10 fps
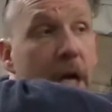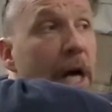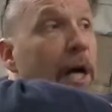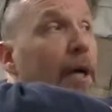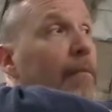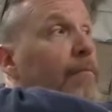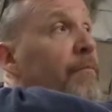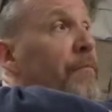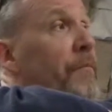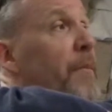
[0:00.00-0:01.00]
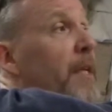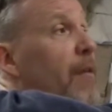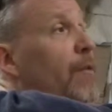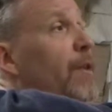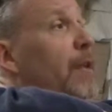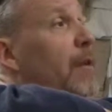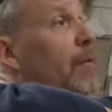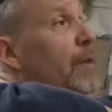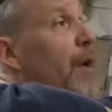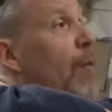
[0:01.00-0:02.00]
The other thing
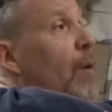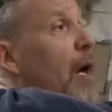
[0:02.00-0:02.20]
that